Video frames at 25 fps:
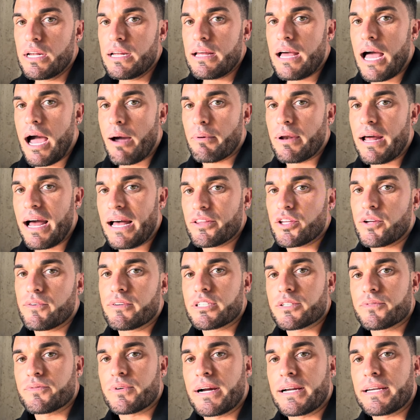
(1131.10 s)
I'm going to hand over to
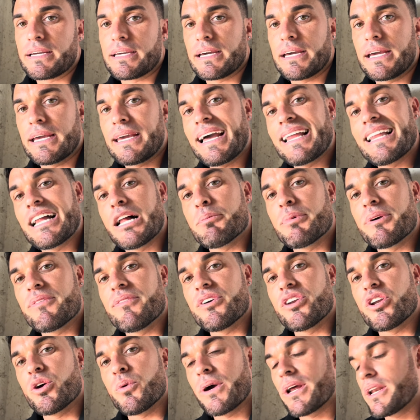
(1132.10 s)
Frankie, get a little bit of
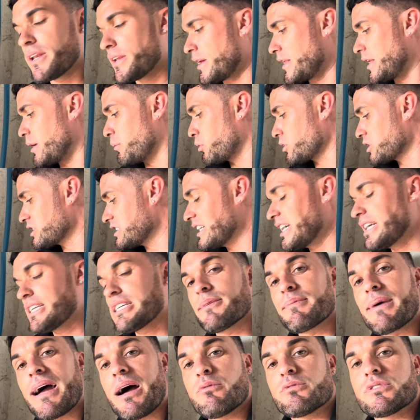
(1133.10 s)
video in, and then we'll teach him
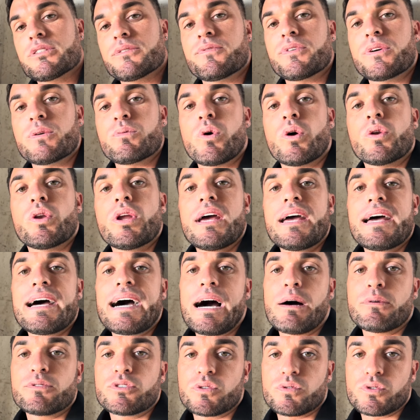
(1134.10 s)
how to fit one,
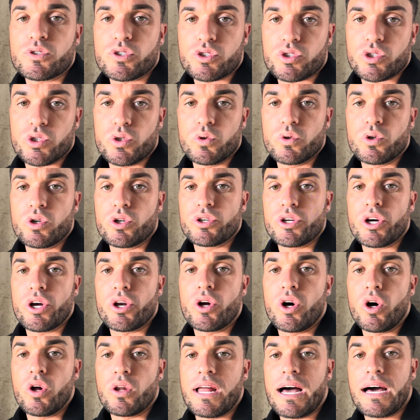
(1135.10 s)
how to use a screw gun and
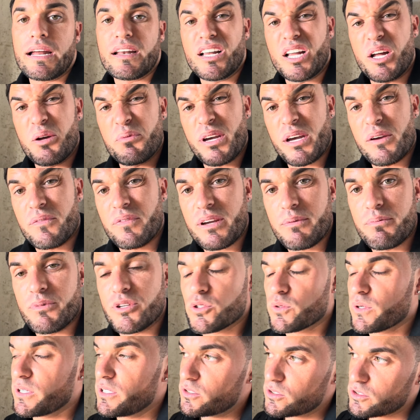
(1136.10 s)
all that, and a little bit of it in
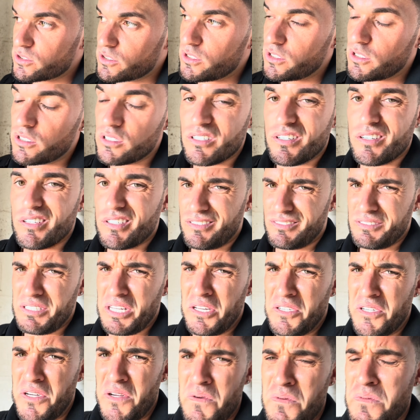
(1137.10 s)
between, so stay
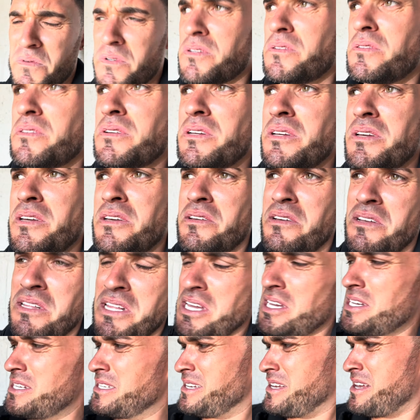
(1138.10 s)
tuned. And like
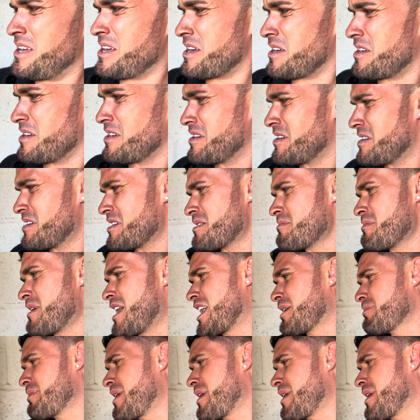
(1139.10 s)
I say, Mike